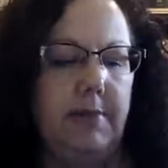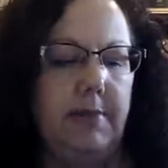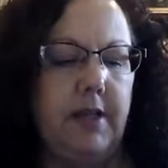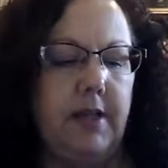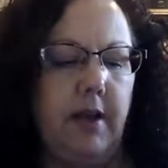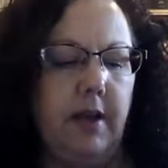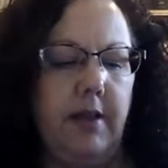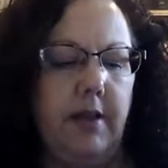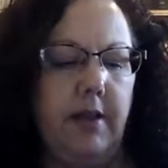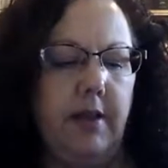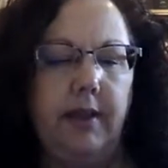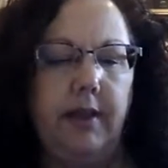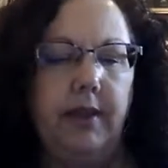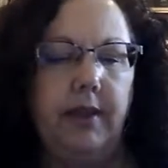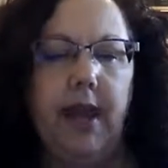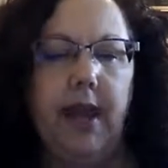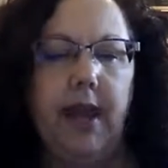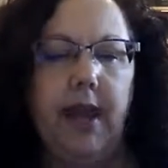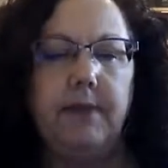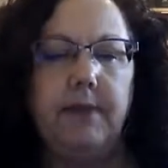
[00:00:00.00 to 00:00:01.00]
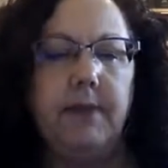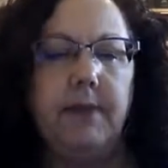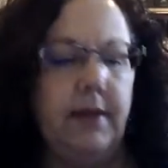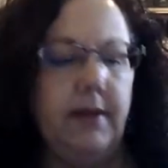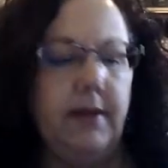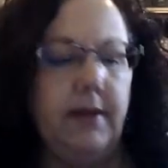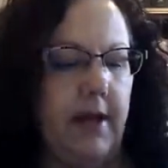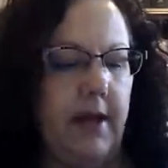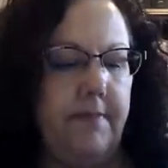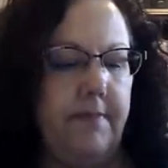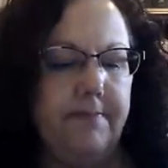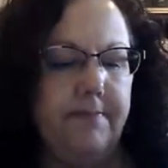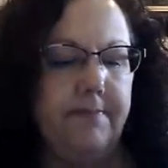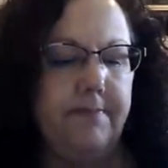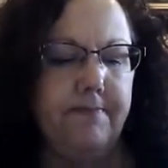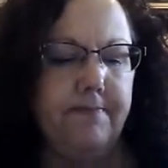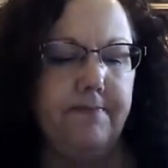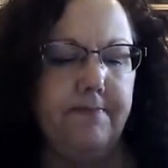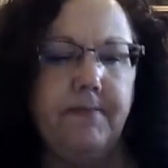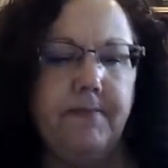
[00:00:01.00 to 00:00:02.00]
it's on that, but,
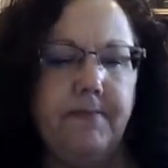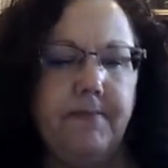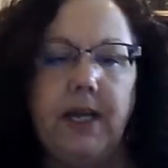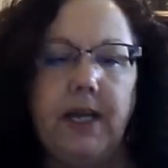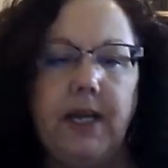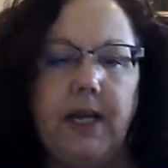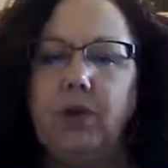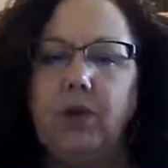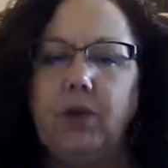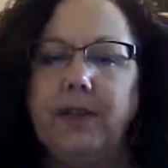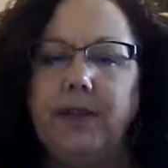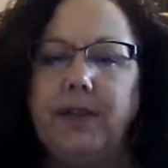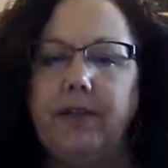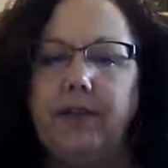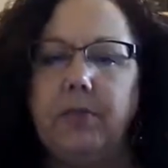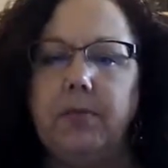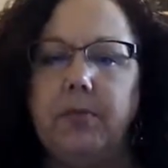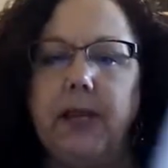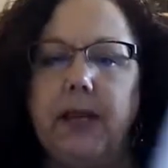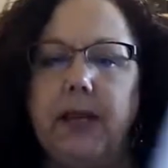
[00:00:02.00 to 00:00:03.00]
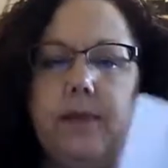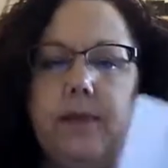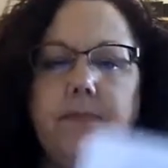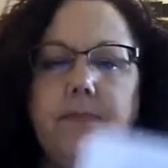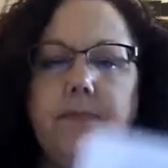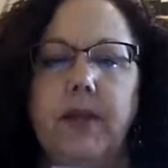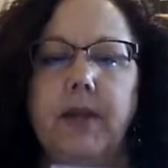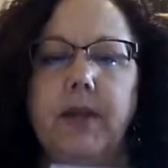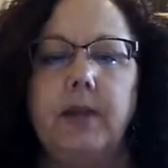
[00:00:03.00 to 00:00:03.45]
and share with everybody.